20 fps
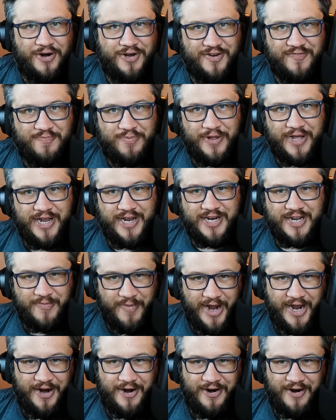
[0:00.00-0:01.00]
of playing
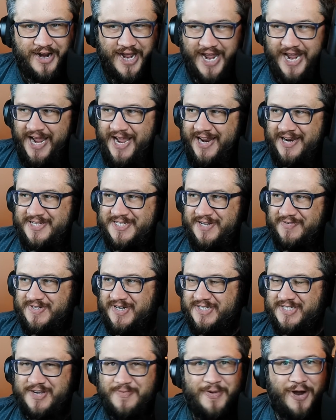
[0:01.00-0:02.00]
Commander, and
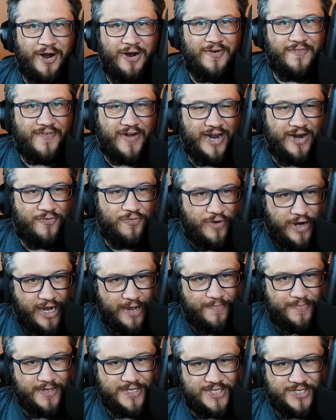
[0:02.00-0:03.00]
sometimes it can be hard to find
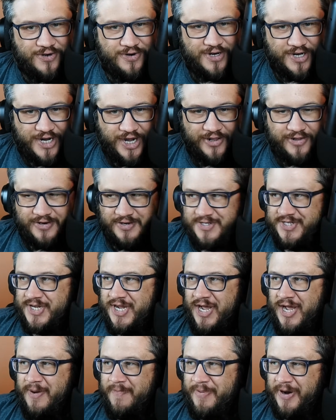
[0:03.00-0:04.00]
ramp in certain colors.
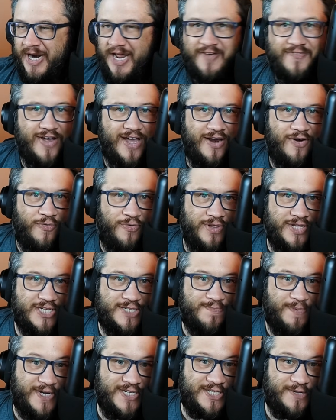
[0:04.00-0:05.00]
But I've got a really
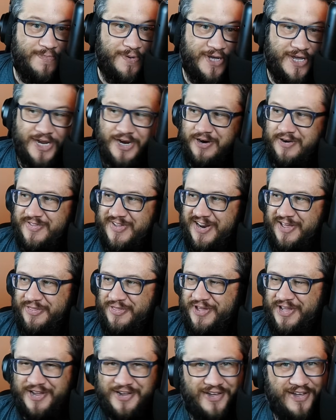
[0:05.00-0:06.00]
spicy pick here that I
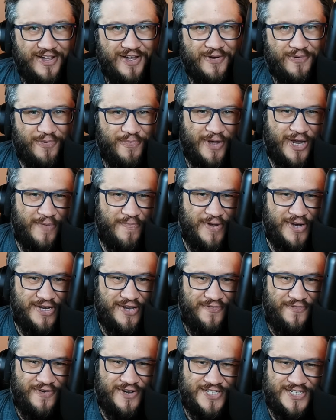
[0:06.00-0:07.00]
think will make a big
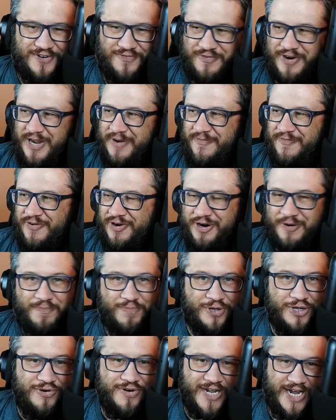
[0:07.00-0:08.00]
difference in ramp for your
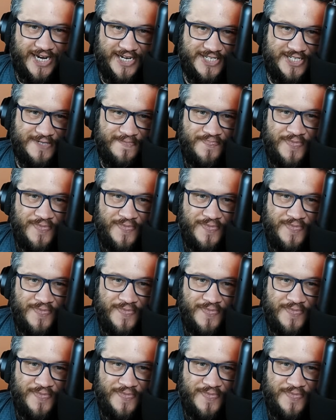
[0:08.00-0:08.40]
blue decks.